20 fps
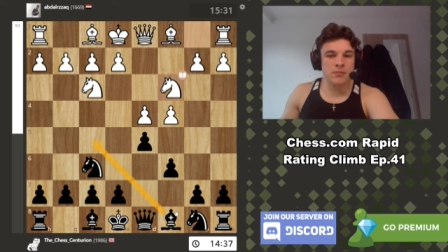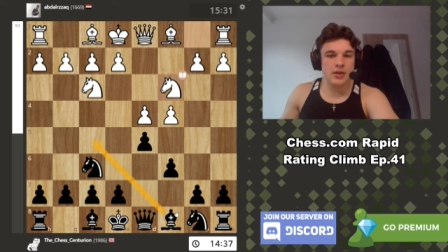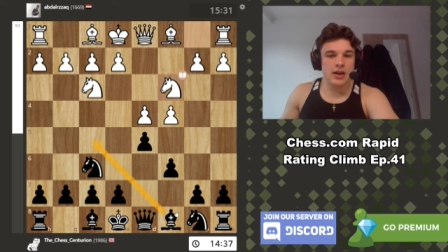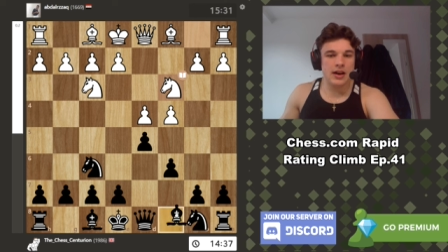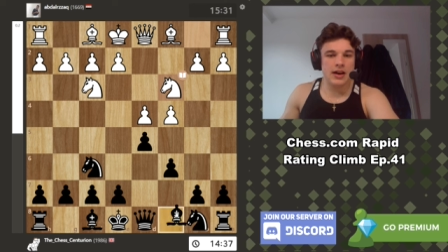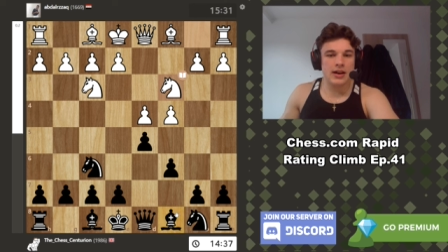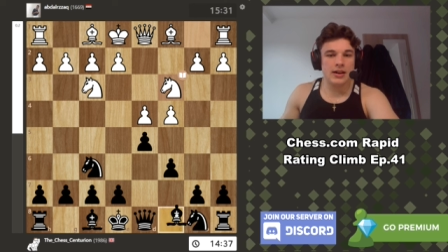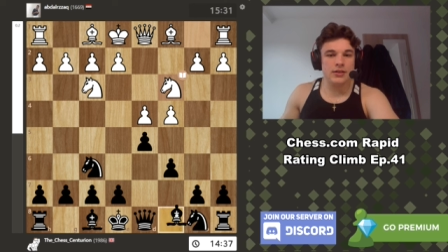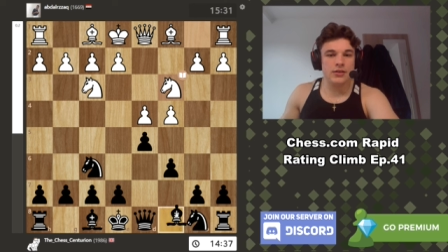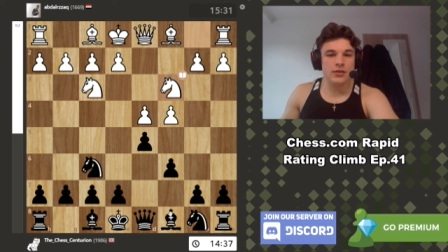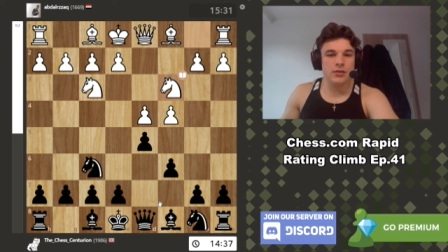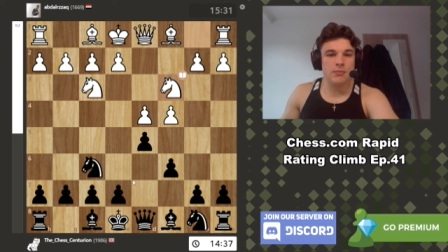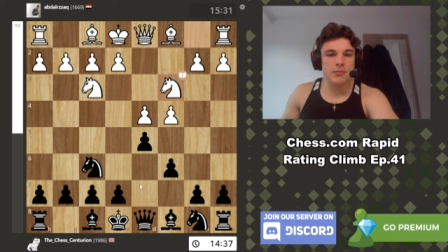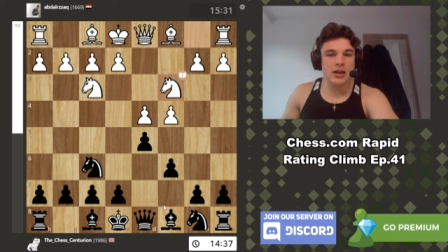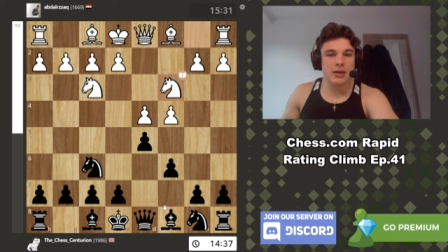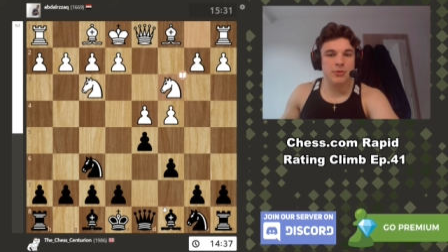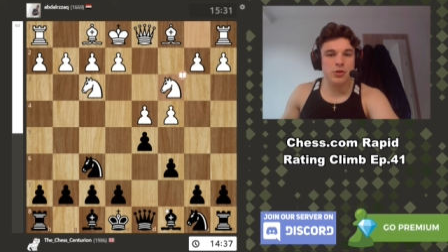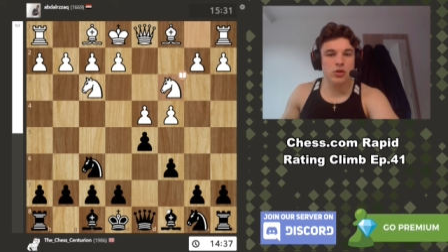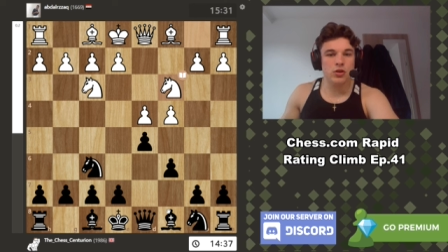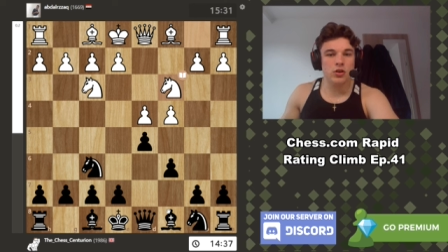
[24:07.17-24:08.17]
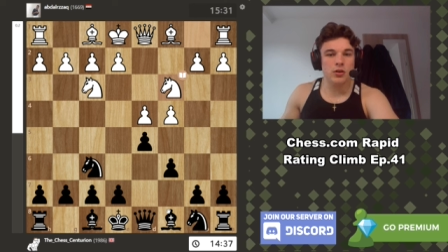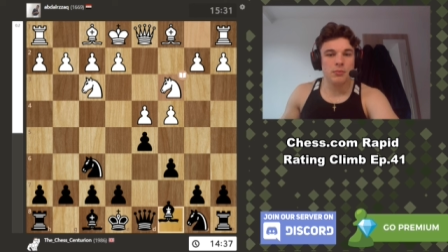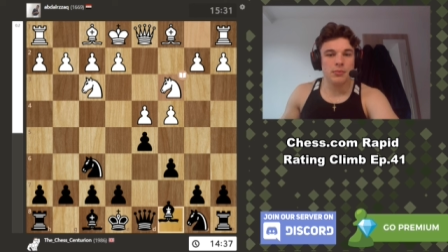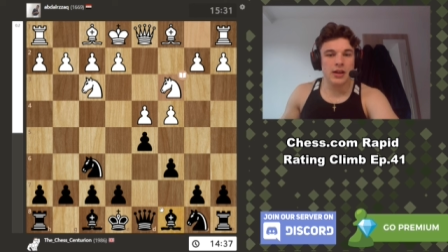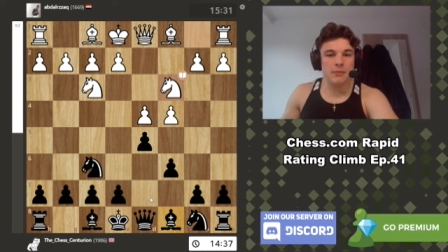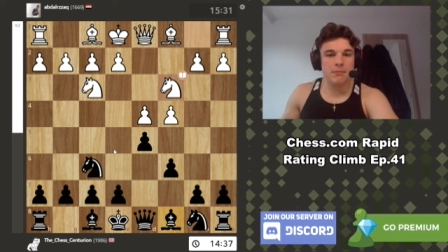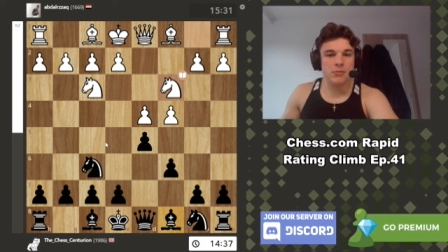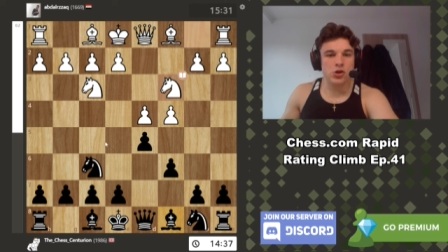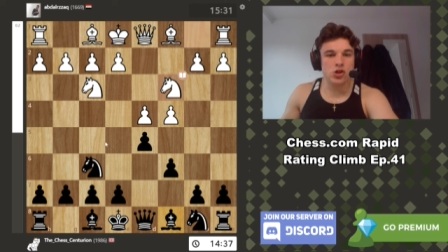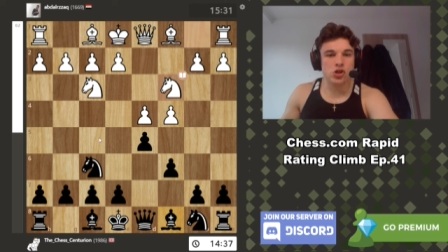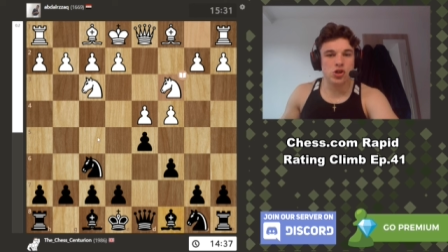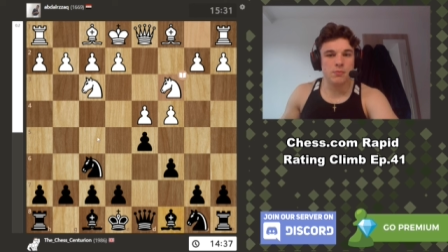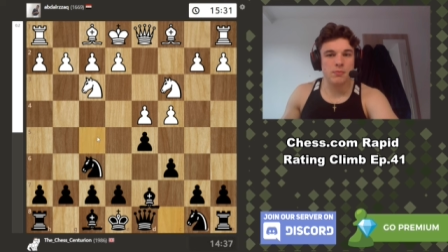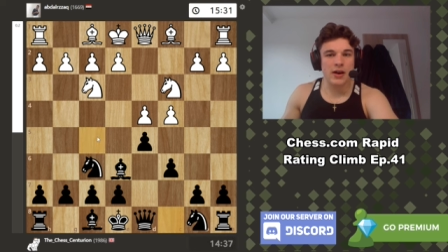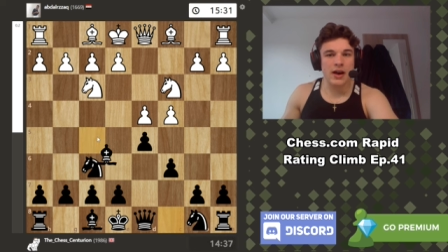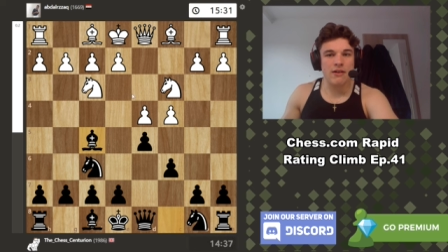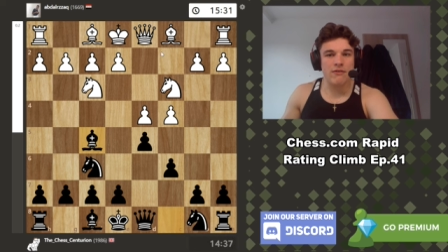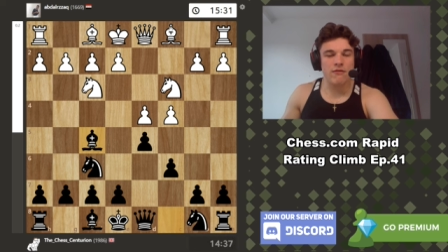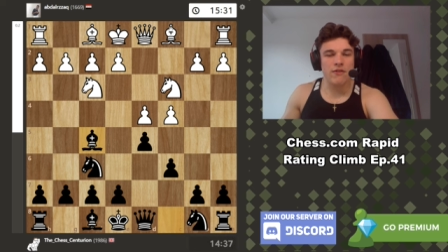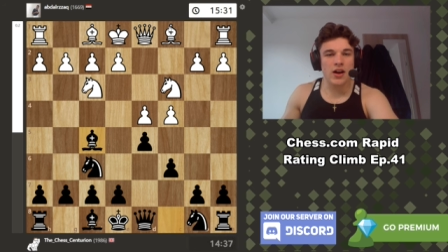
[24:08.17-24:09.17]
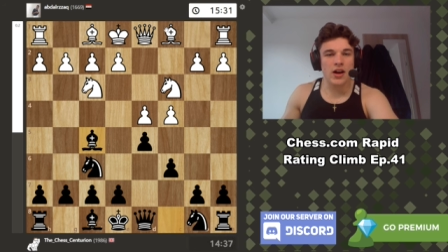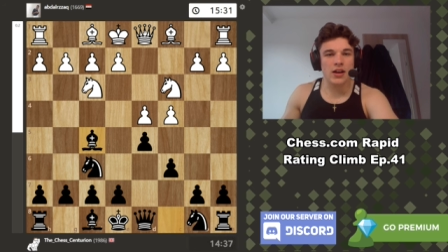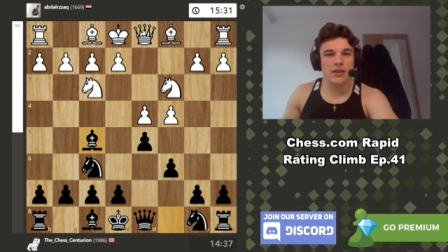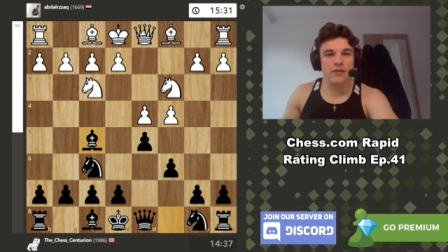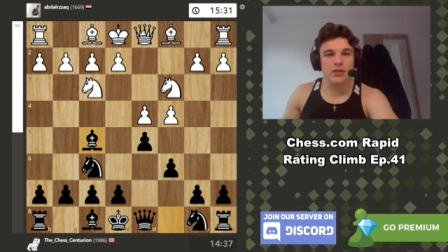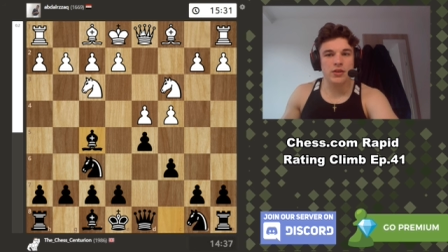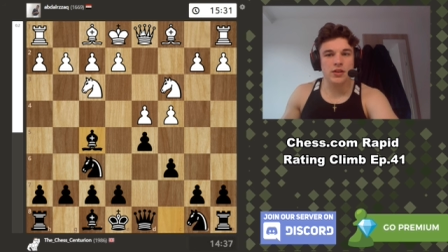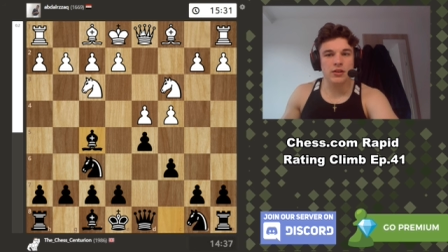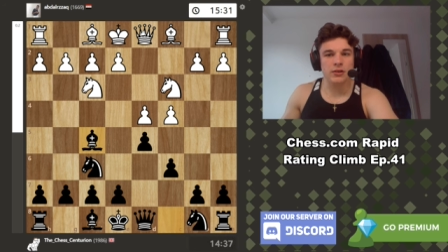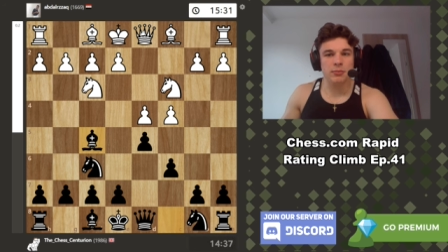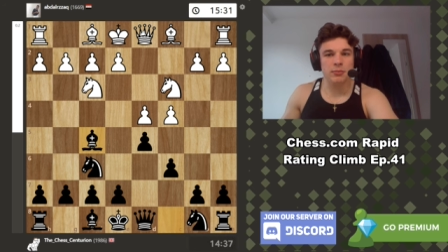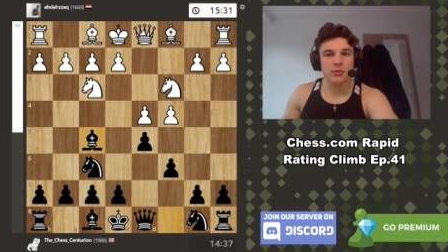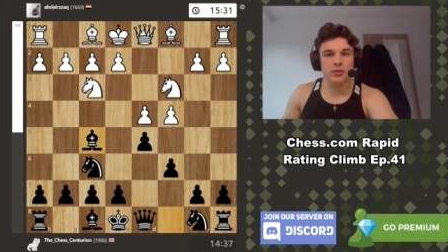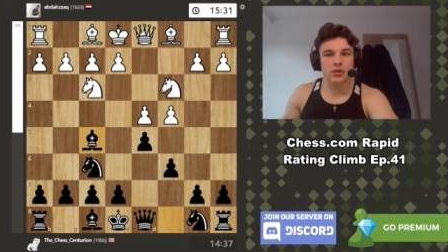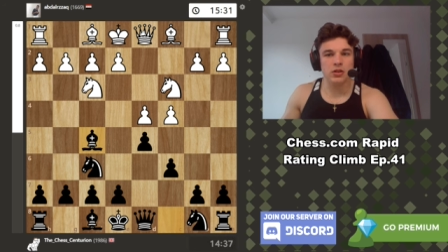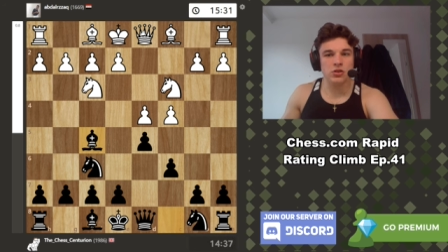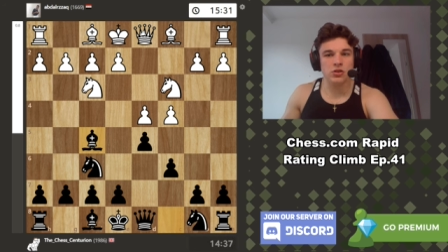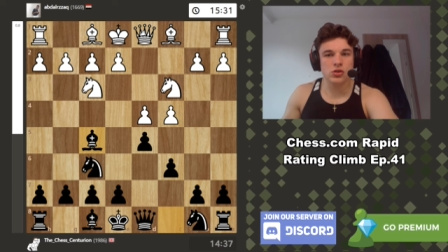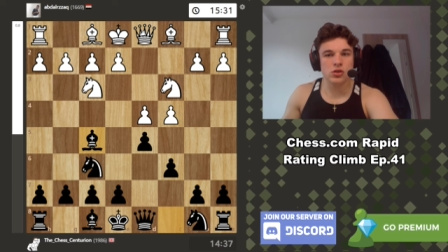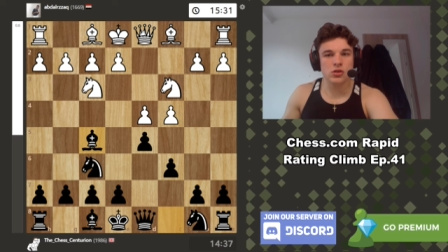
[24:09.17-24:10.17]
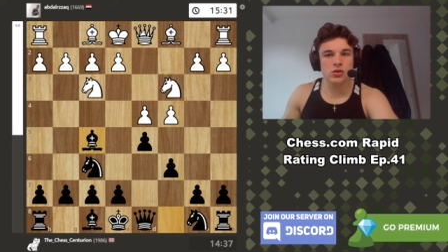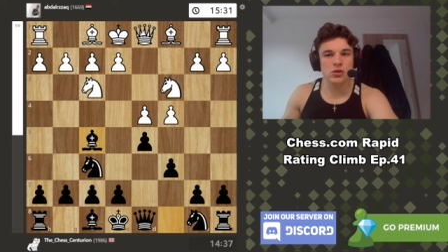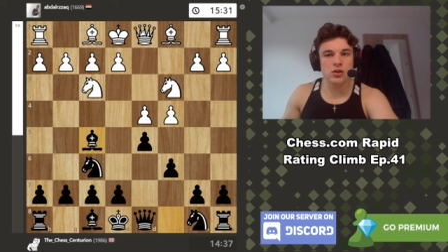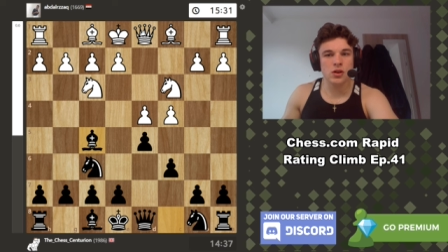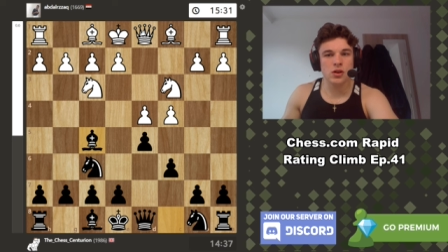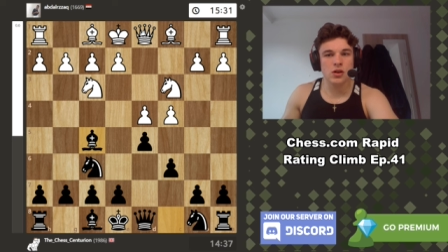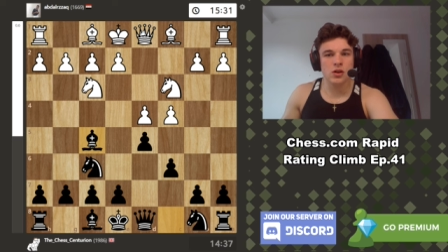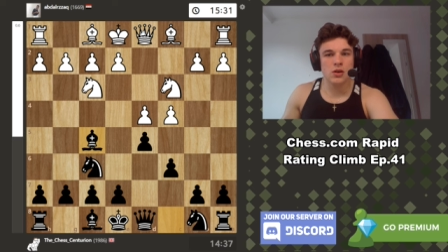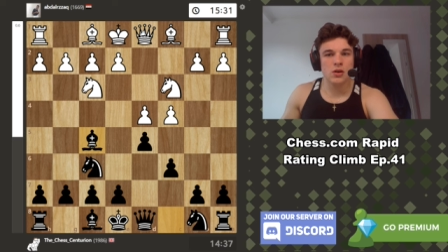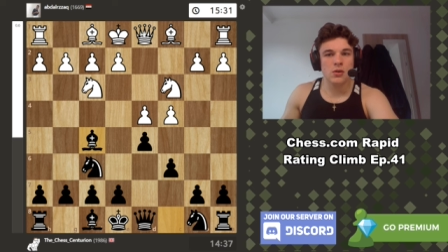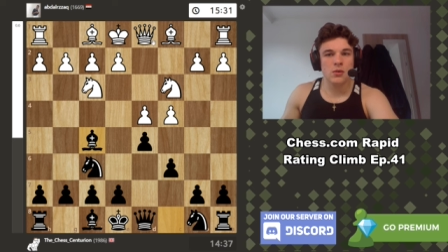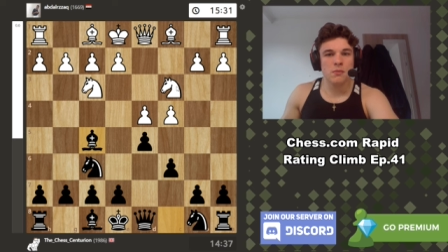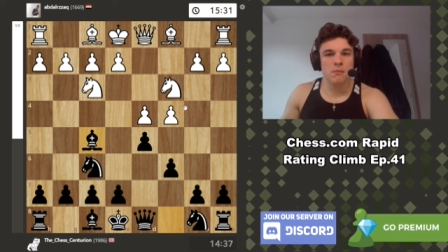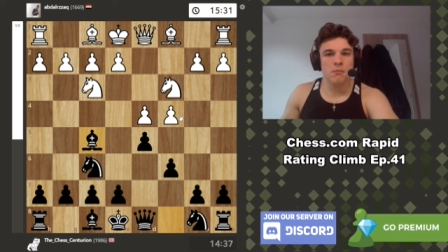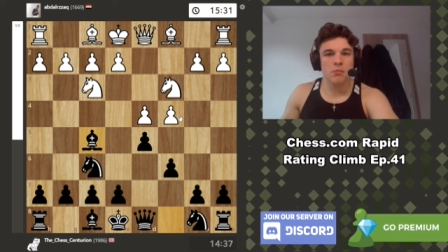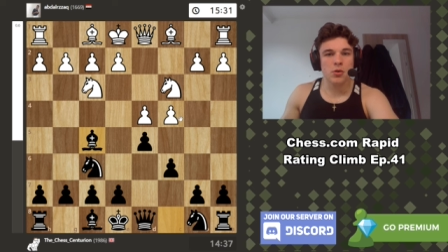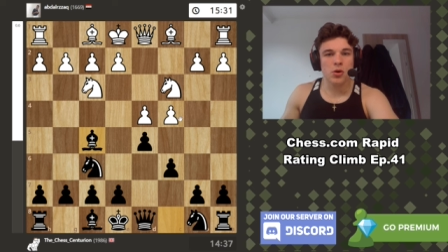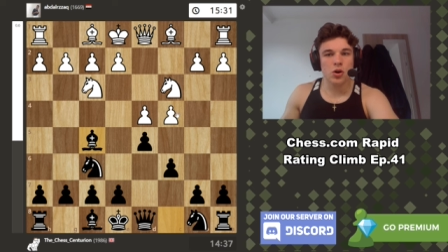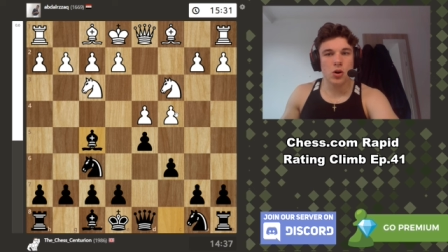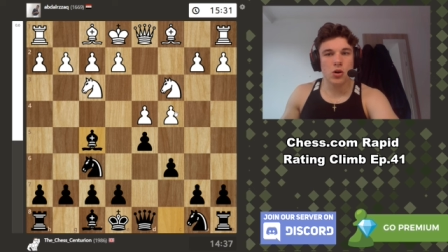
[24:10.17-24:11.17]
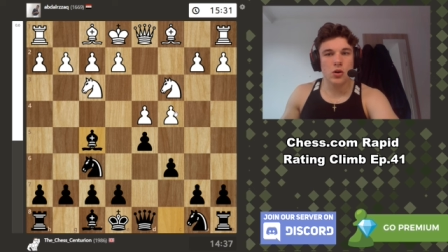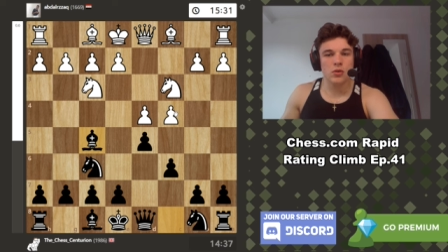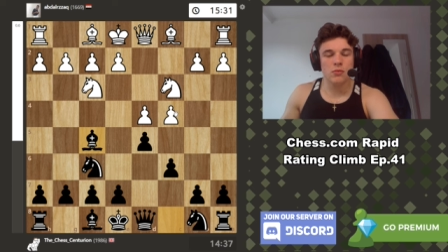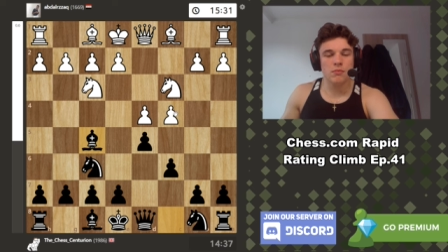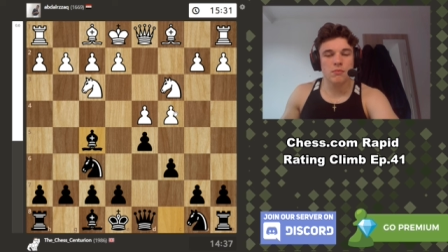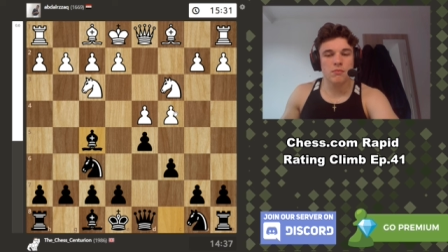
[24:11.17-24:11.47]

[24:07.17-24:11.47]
And maybe you can play bishop f five in this position, but